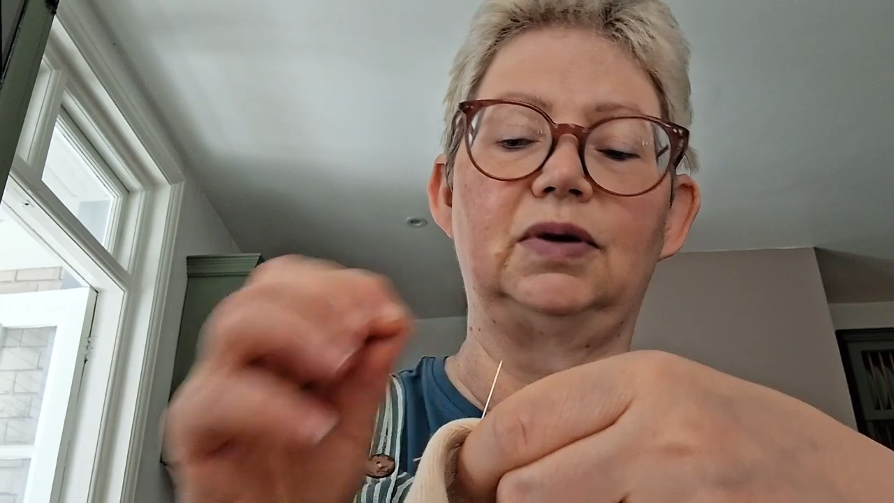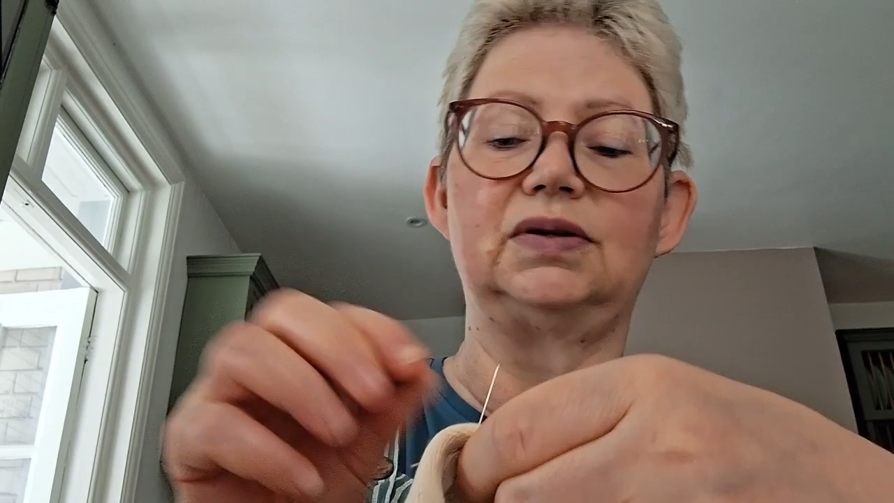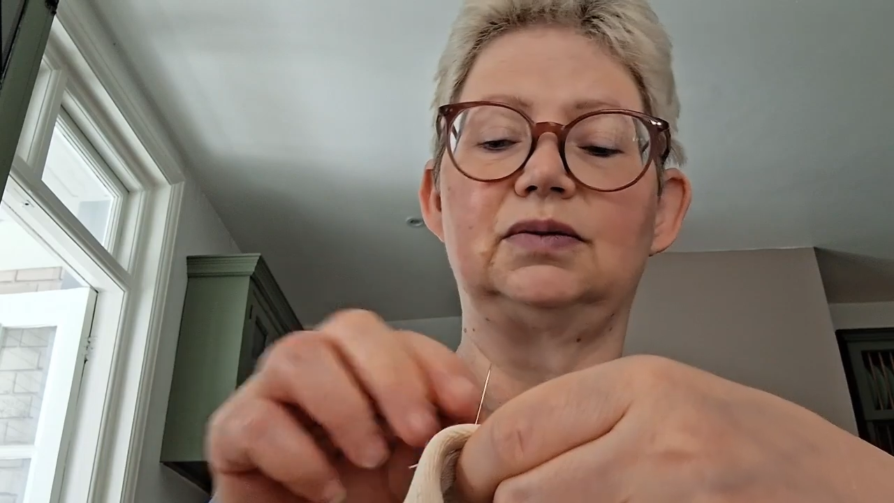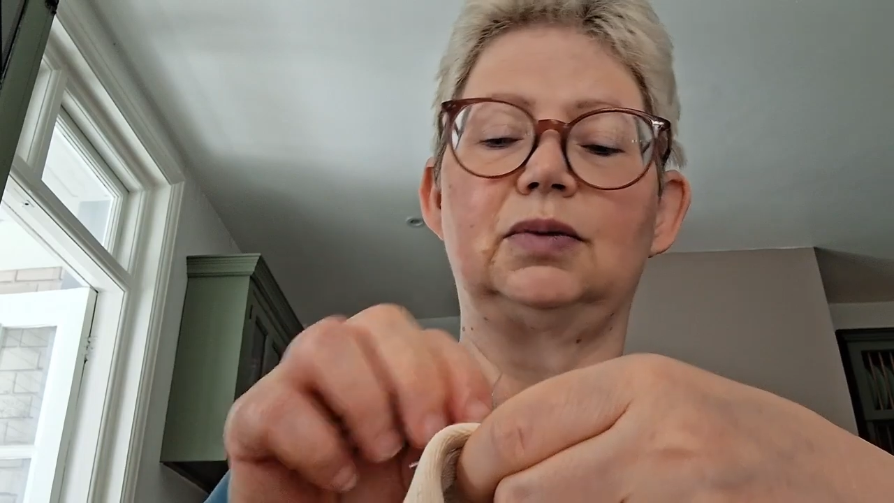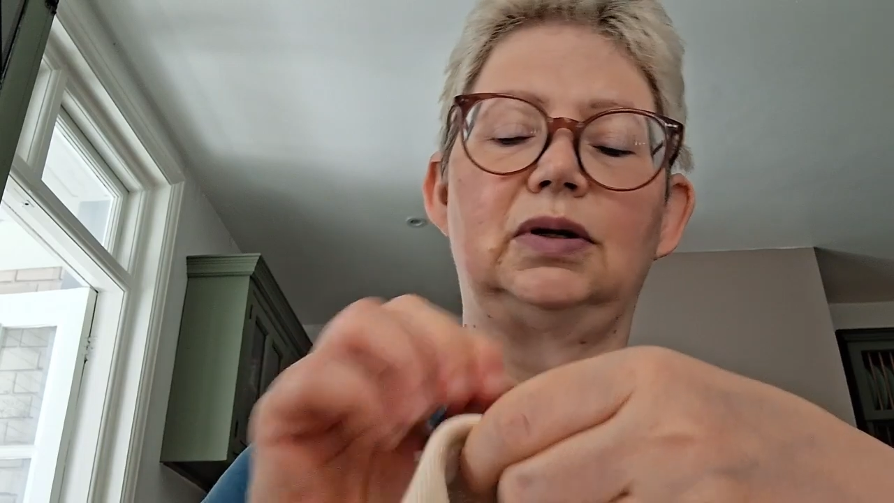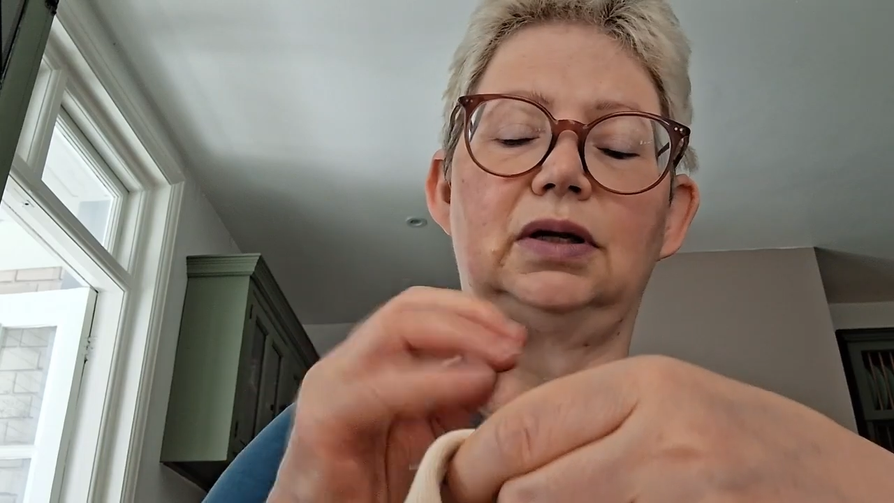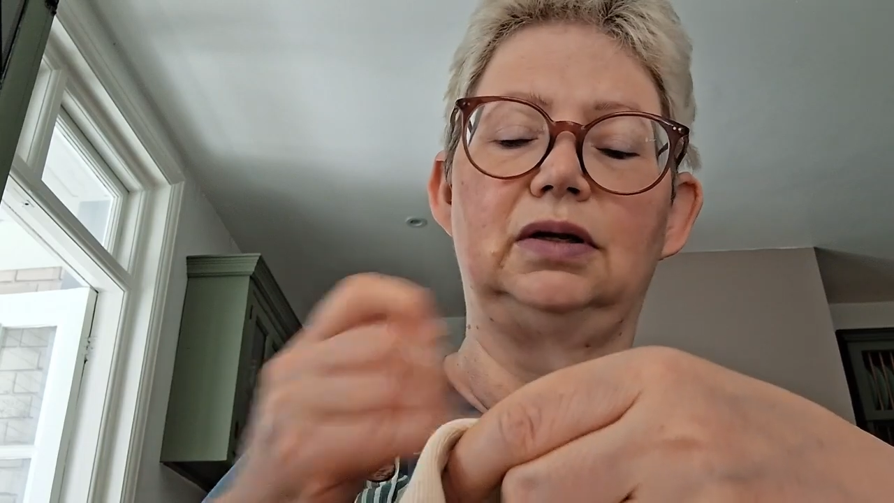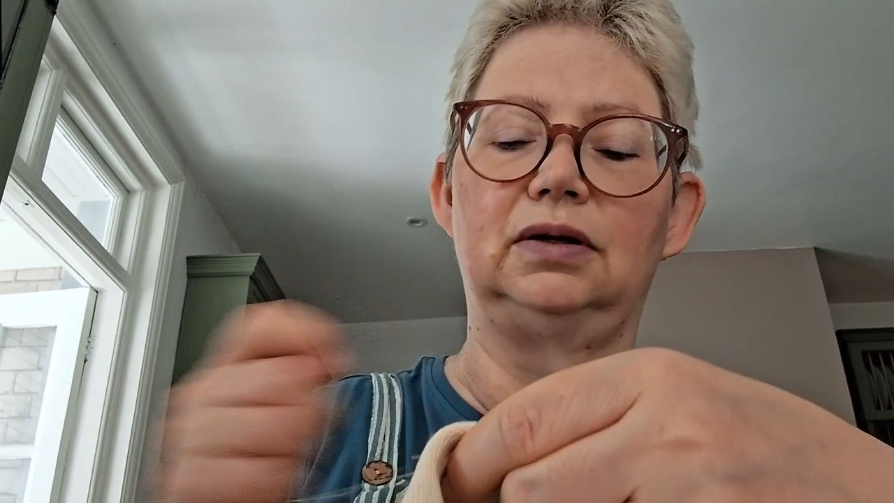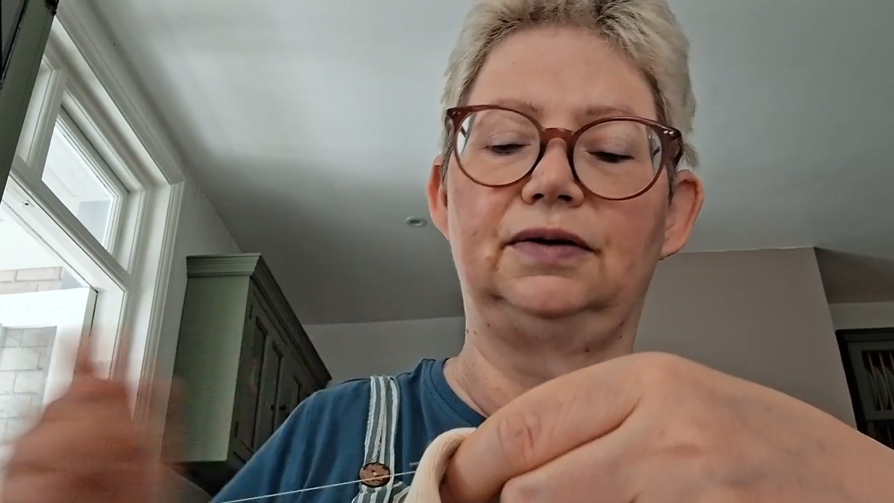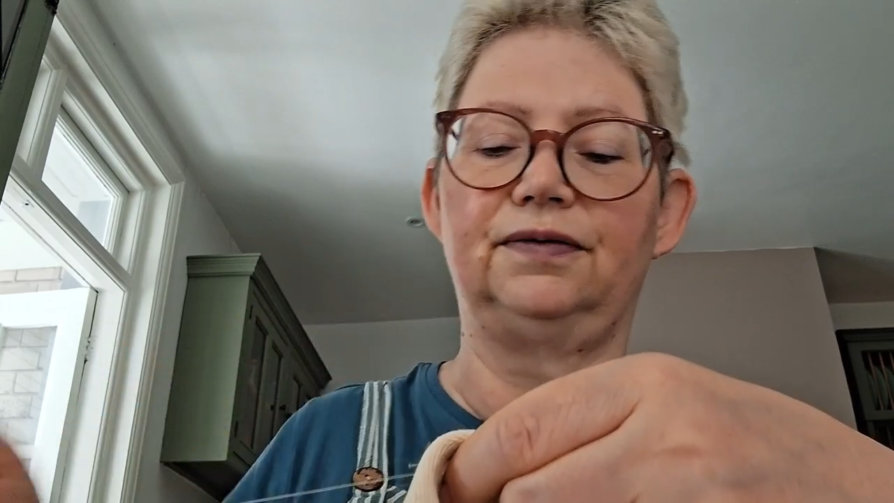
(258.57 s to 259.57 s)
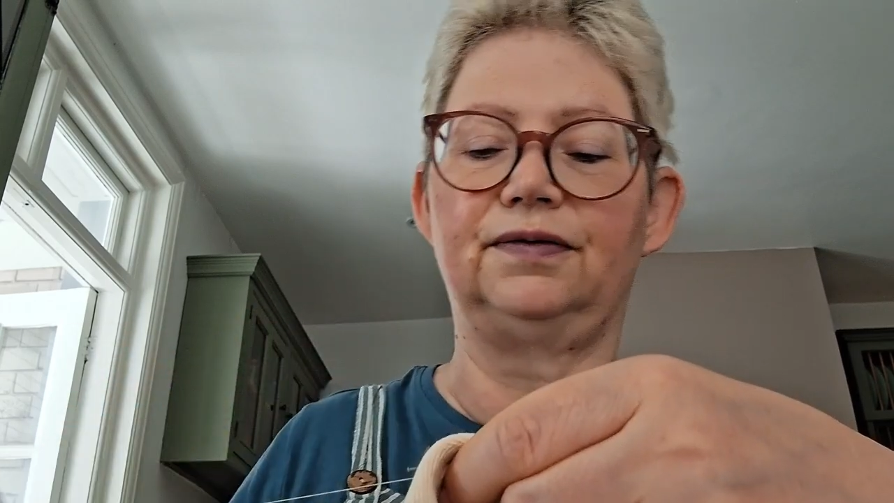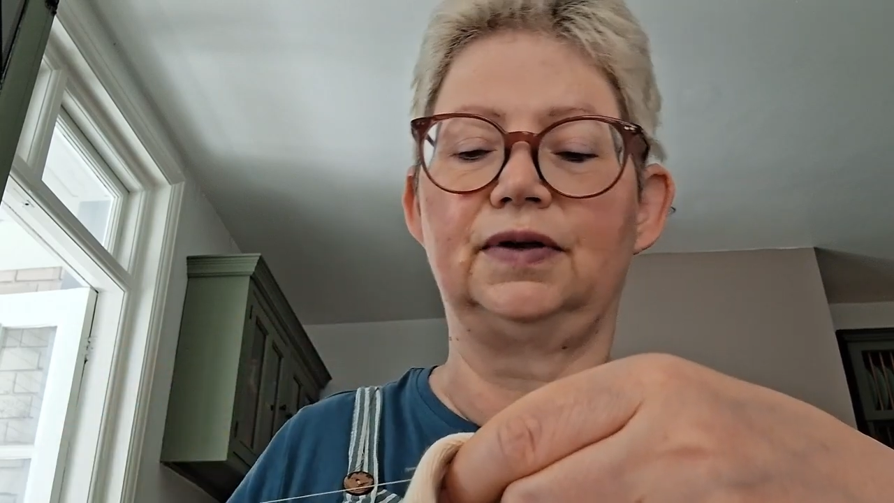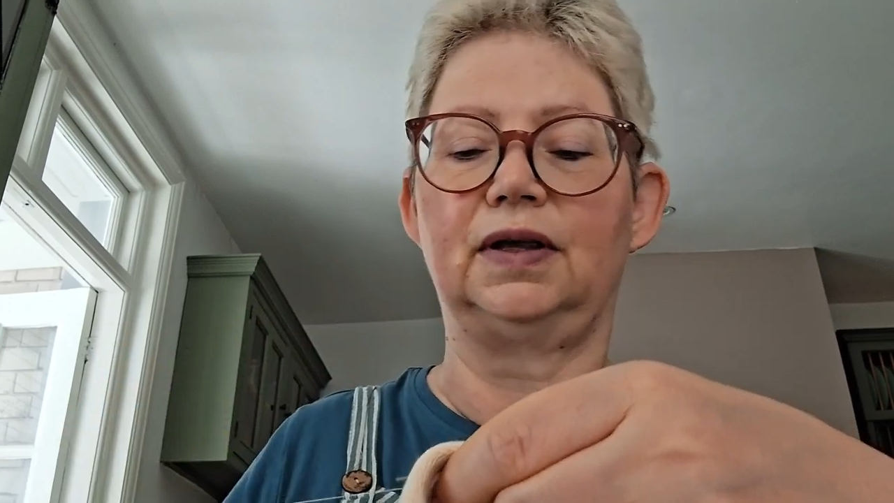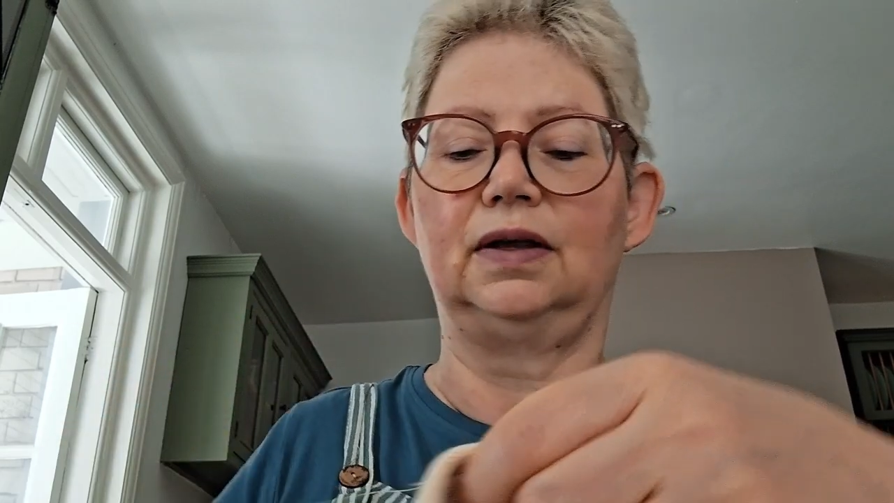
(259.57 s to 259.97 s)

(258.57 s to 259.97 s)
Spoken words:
most of my life.